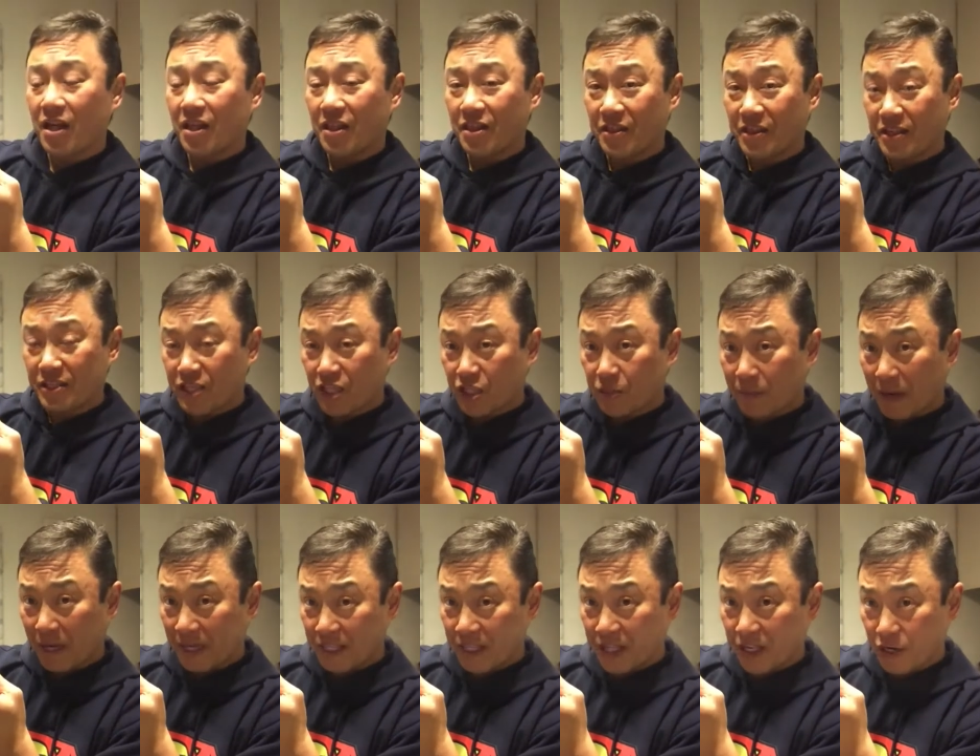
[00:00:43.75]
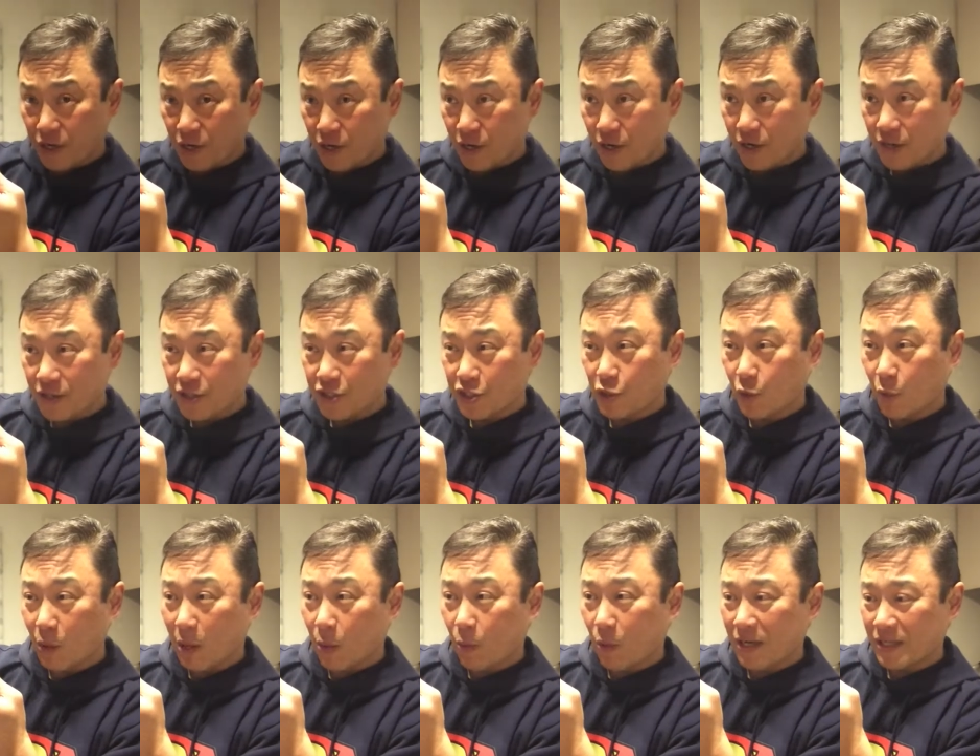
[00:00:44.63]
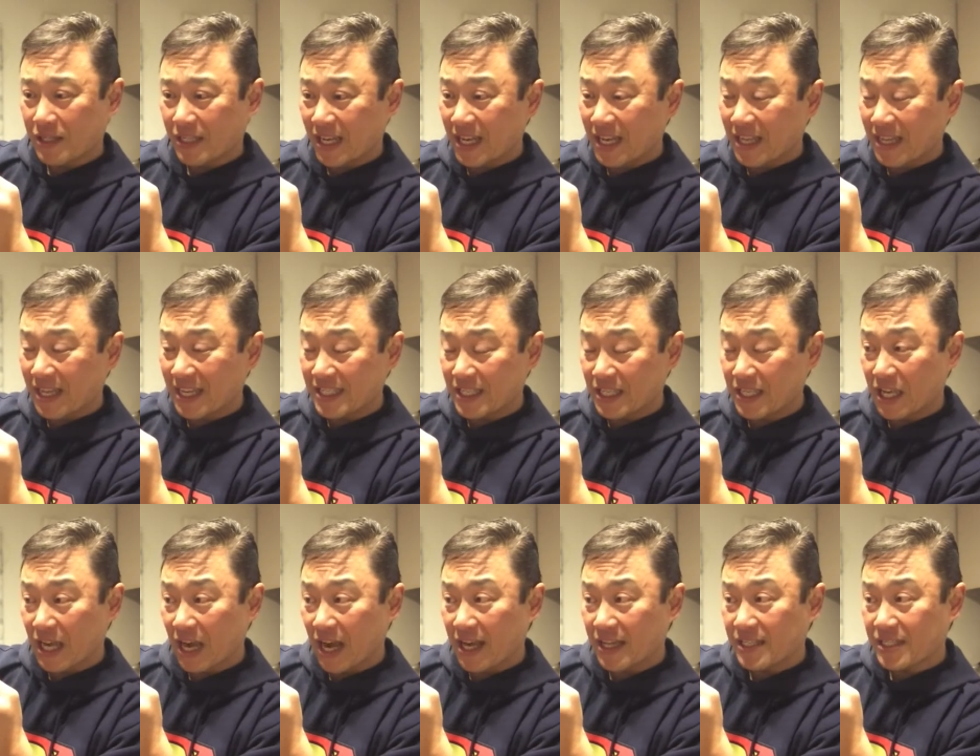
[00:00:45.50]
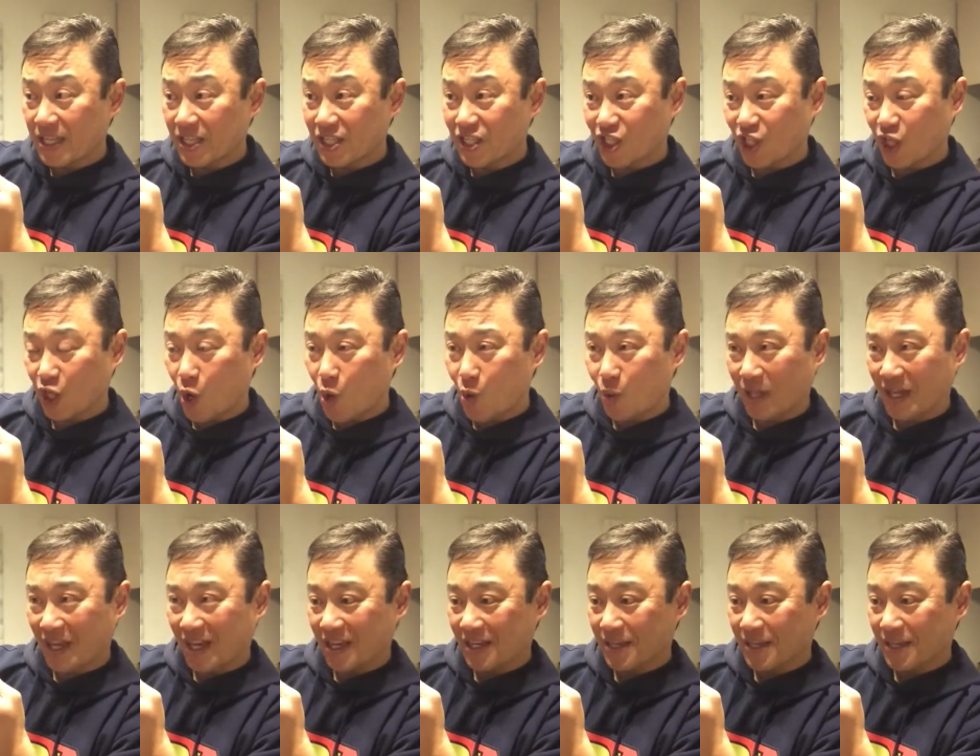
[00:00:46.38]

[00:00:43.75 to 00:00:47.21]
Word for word: This is my dinner, so I want to eat these nice and slowly.